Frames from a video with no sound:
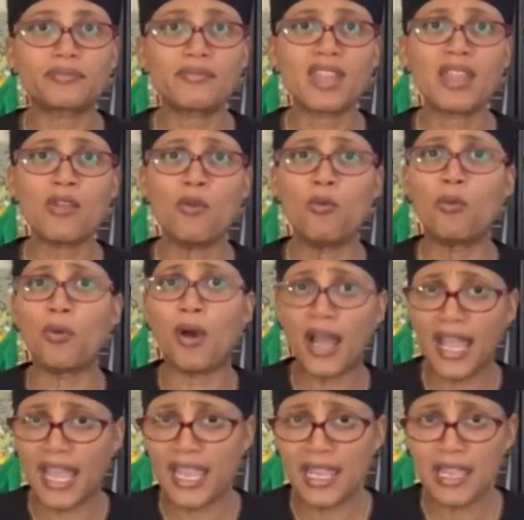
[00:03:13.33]

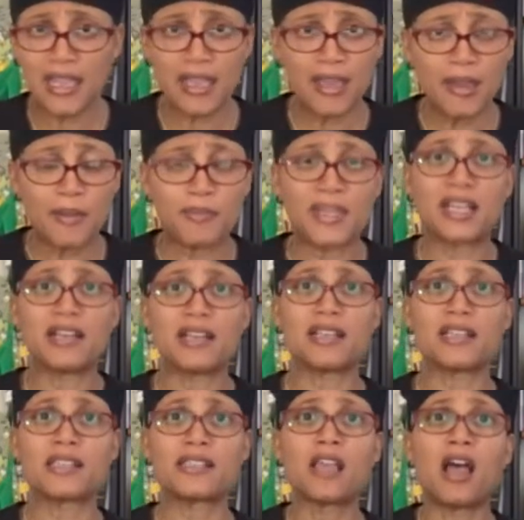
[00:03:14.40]
Why?
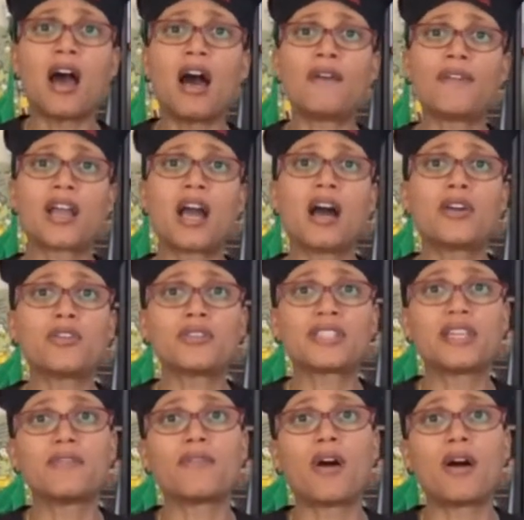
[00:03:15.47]
Because avocados
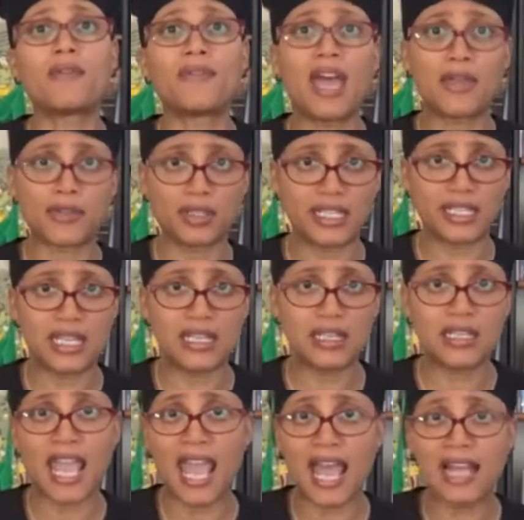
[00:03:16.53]
give off ethylene
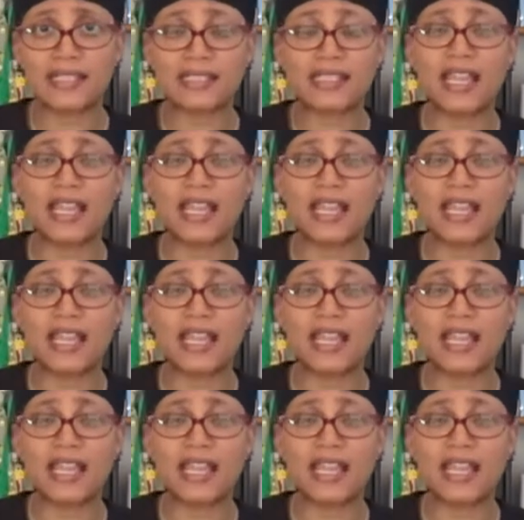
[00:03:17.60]
gas,